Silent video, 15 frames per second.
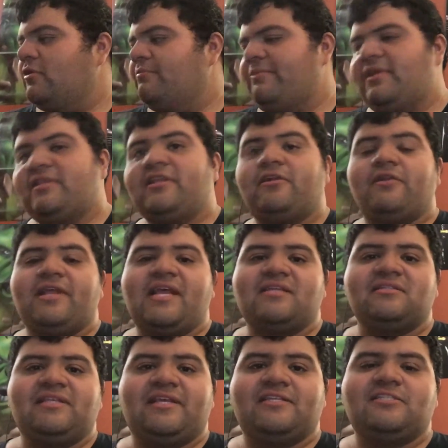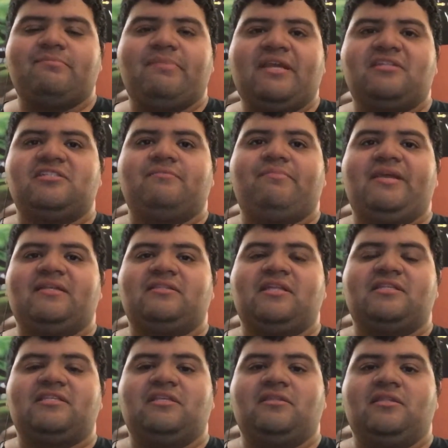I mean, it already has the expansion pack
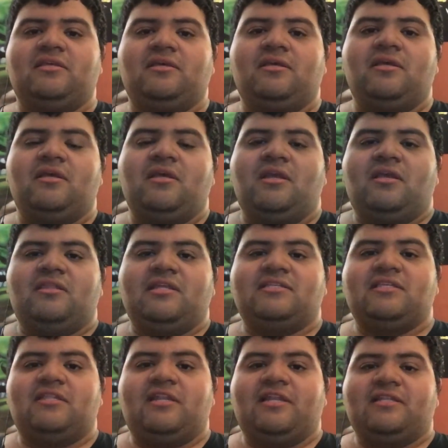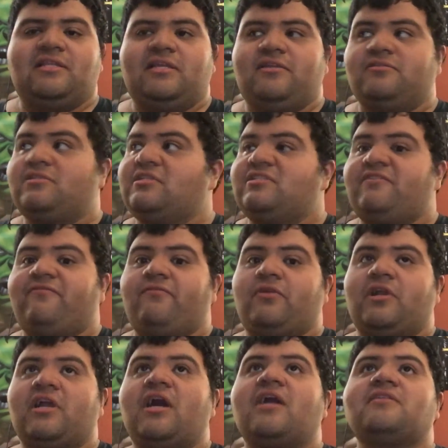that's in the Nintendo 64
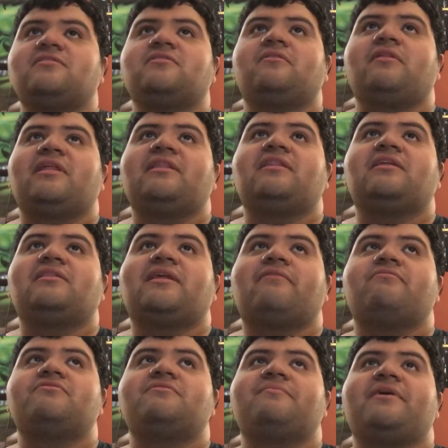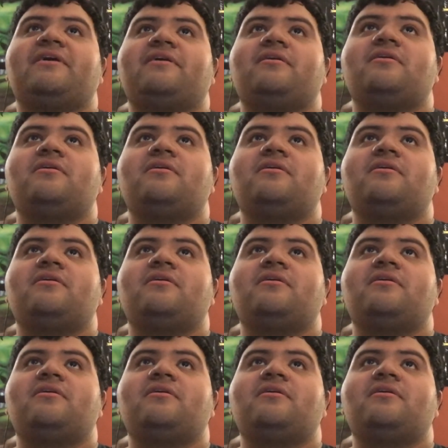console. I think that's the